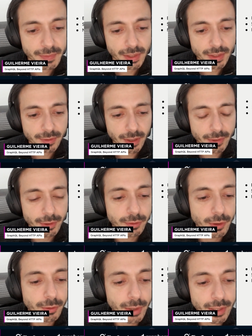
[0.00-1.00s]
it's very
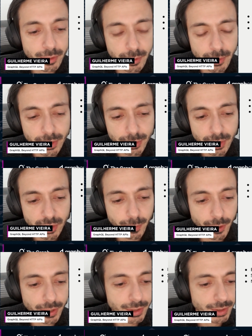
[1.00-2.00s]
useful when you want to
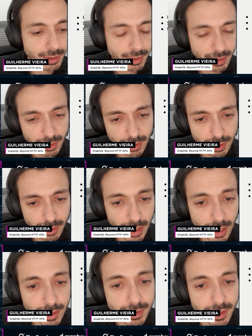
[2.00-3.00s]
export
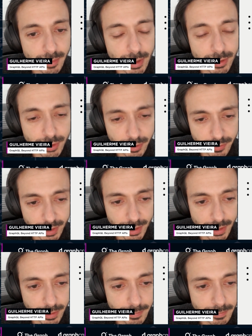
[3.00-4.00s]
large amounts of
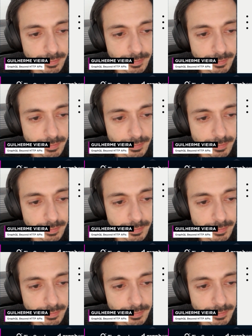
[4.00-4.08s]
data.